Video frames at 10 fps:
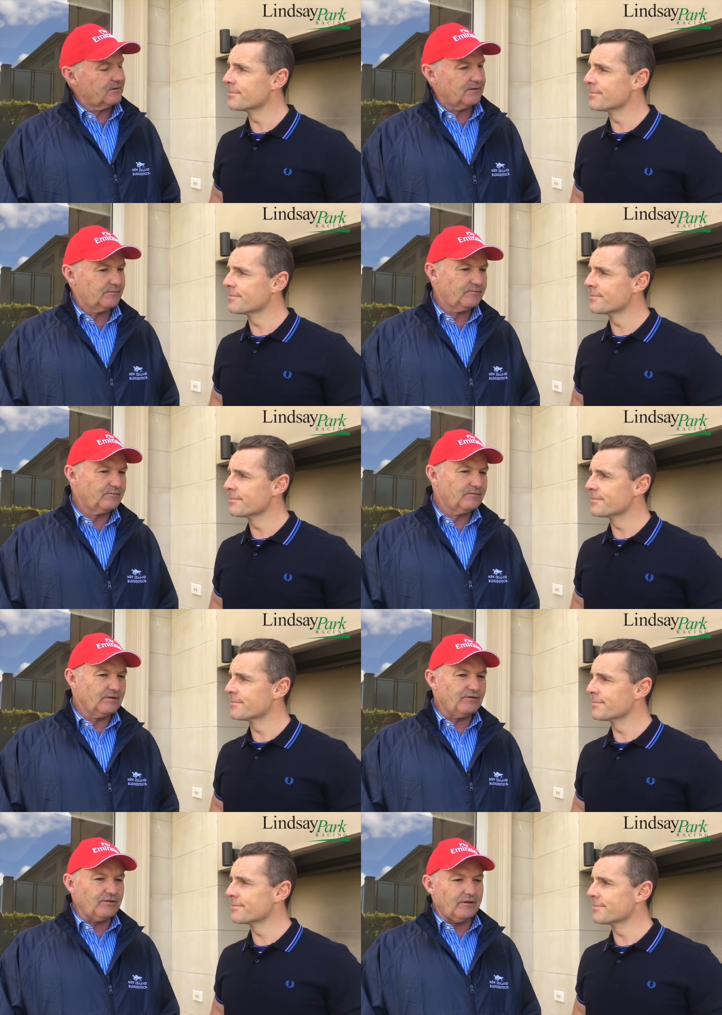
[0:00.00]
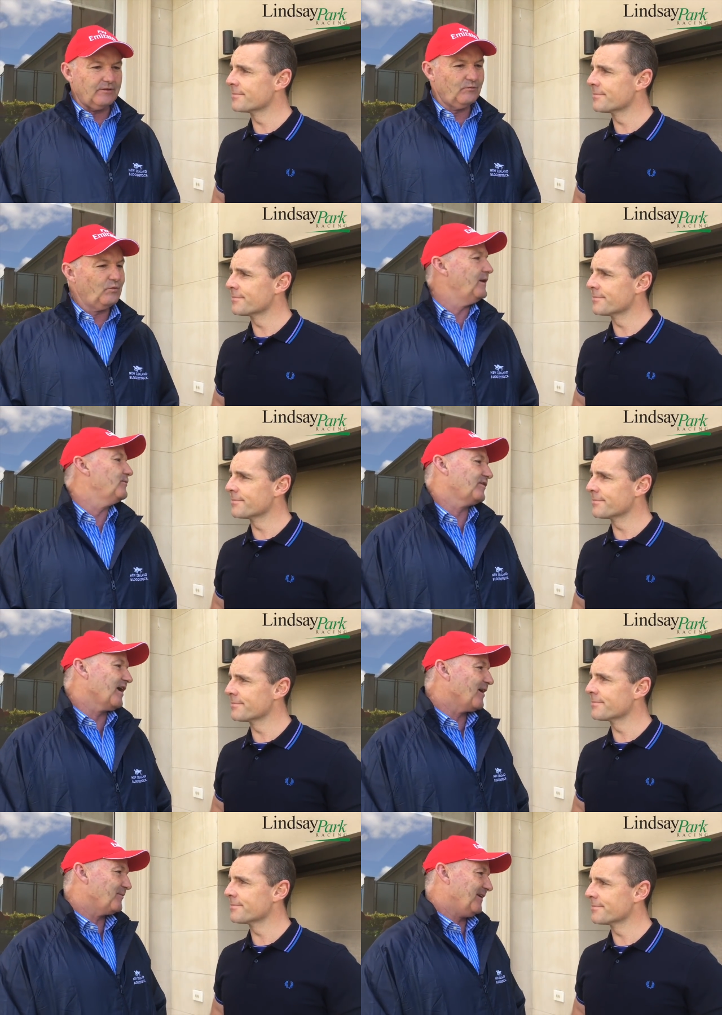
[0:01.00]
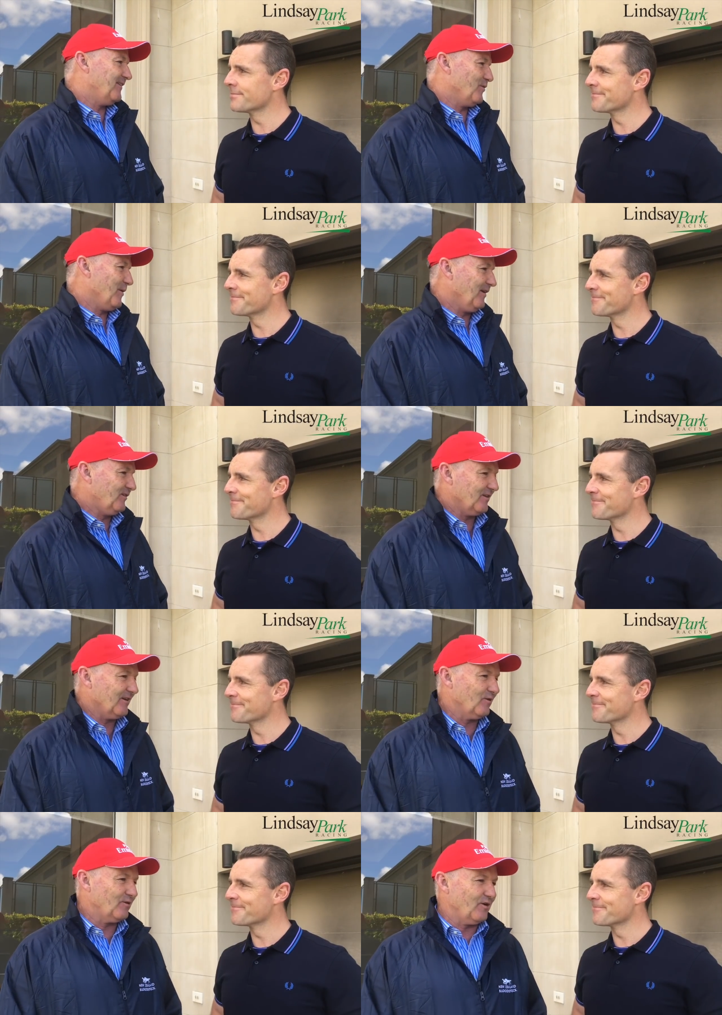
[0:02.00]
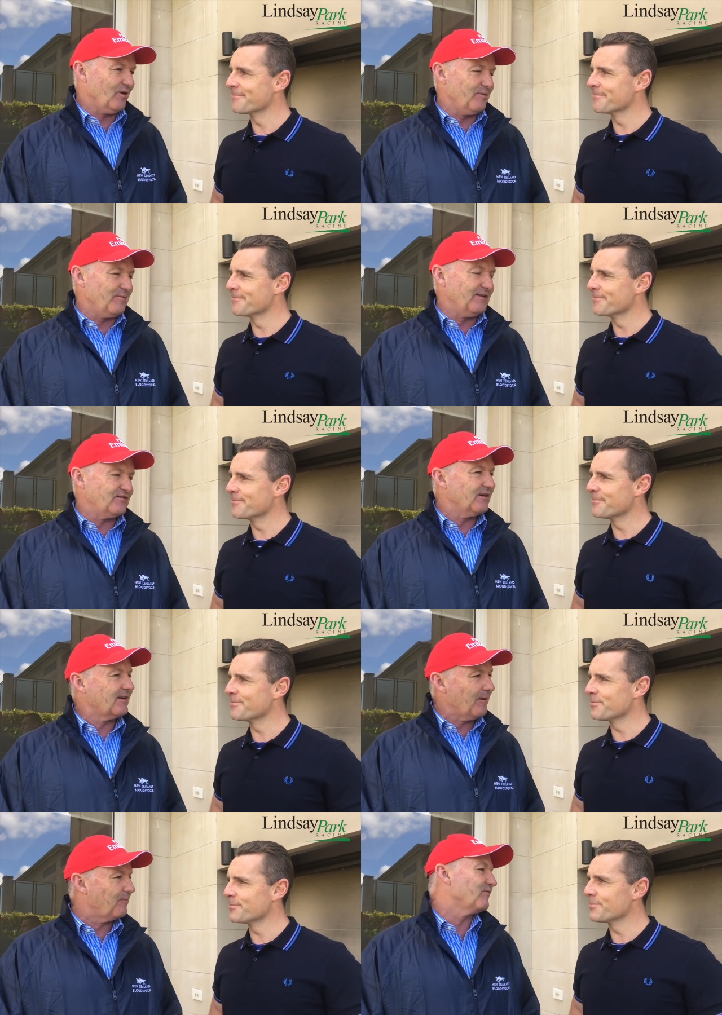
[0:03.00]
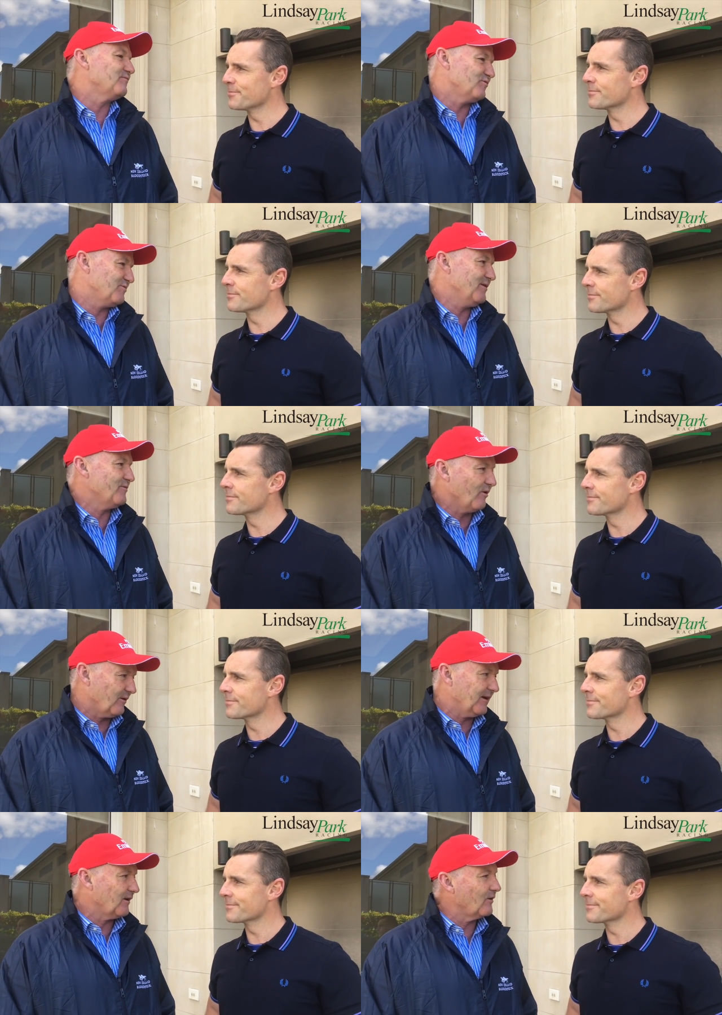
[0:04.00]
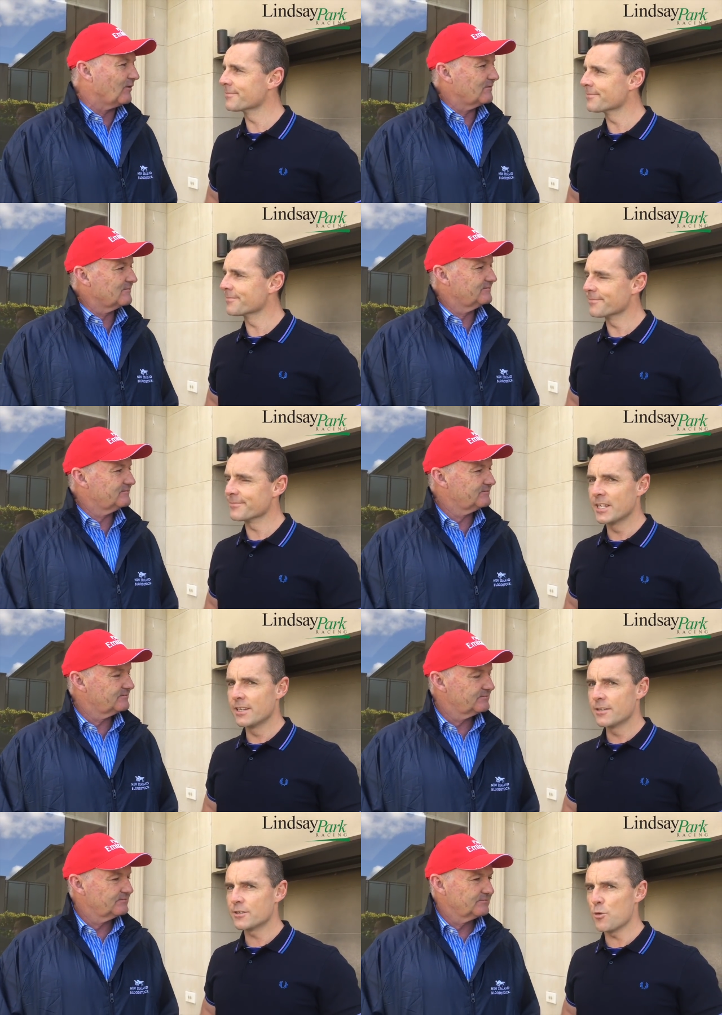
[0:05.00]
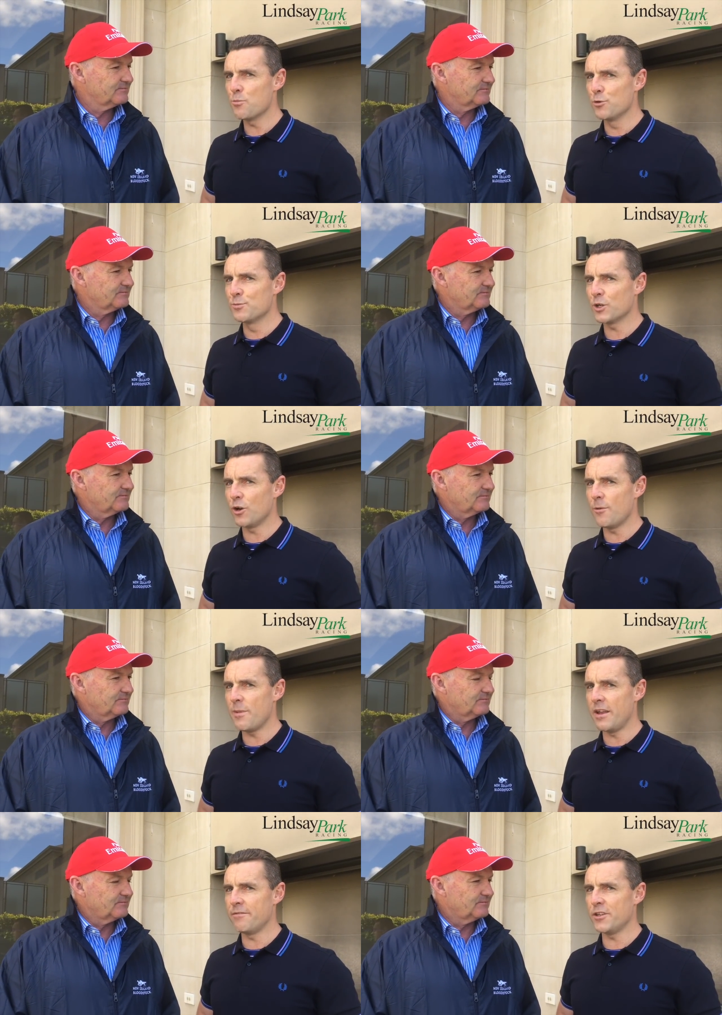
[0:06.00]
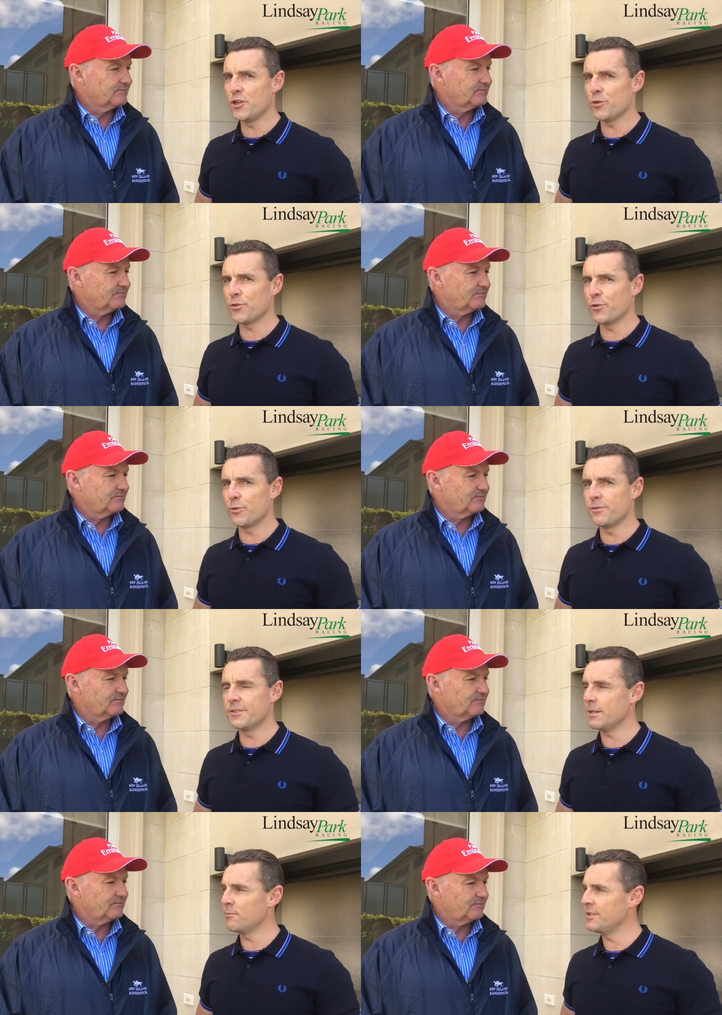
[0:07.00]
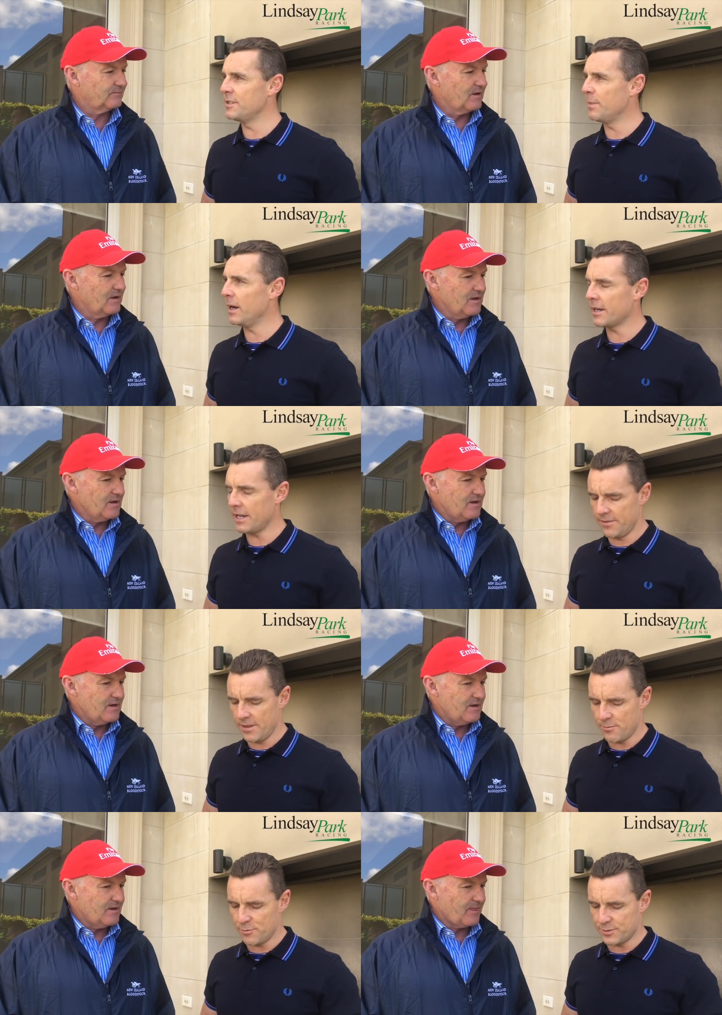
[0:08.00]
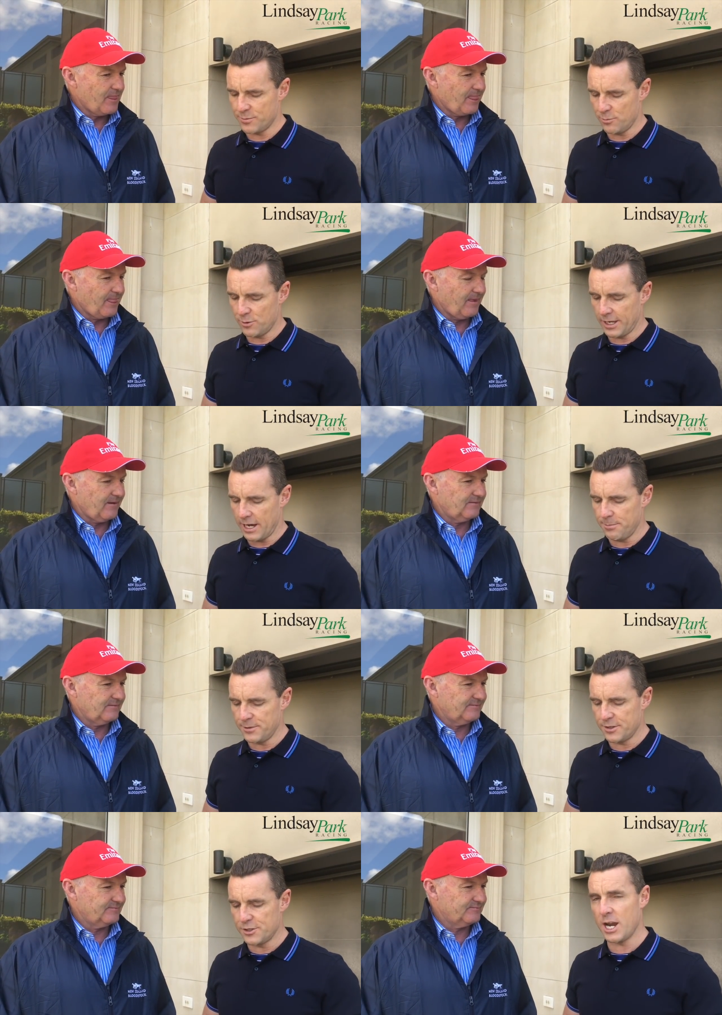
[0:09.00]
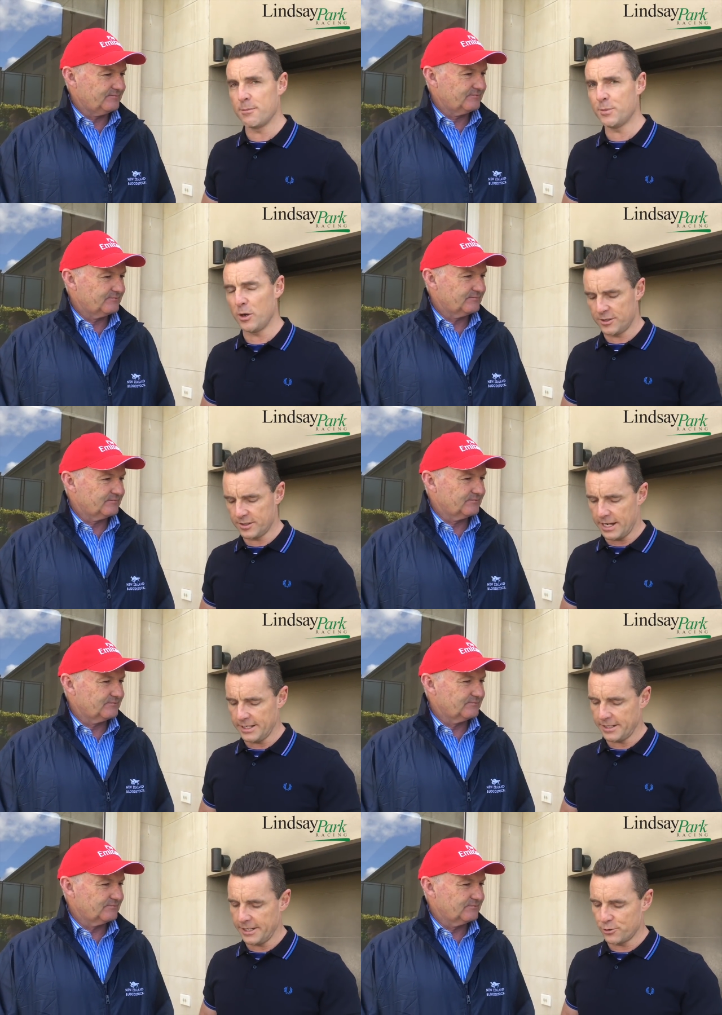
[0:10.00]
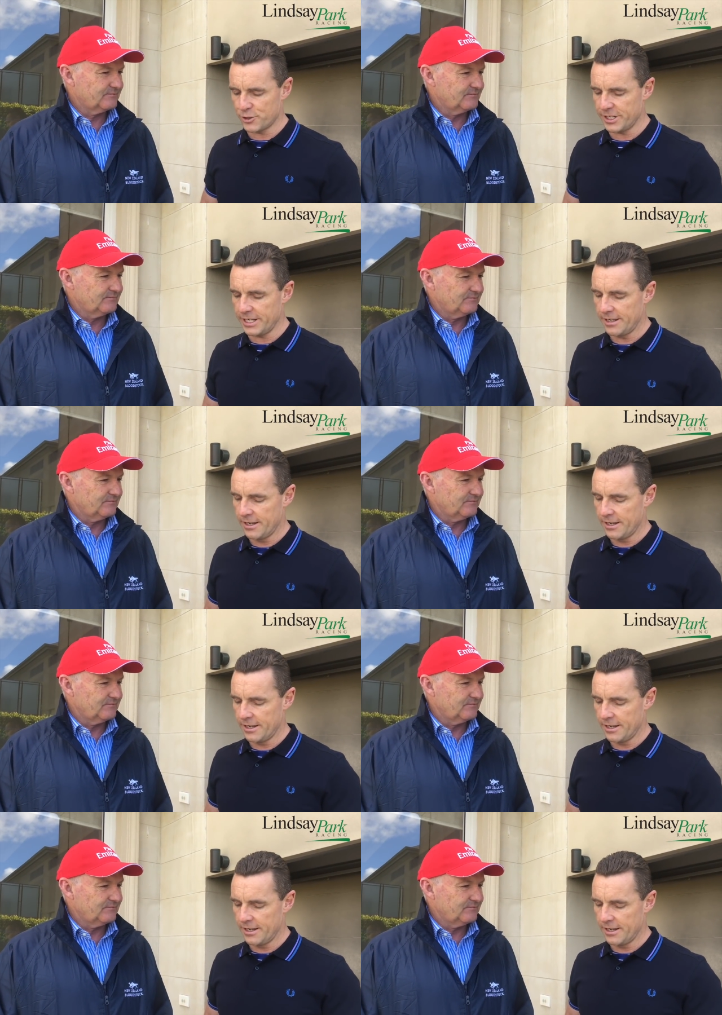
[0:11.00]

Speaker 1: Um, there's a Williams Army in the race, and I'd, I'd, imagine a couple of them will be rolling along.
Speaker 2: So Boom Time and Ventura Storm for Team Lindsay Park in the Emirates Melbourne Cup. To the James Bogue Stakes, he or she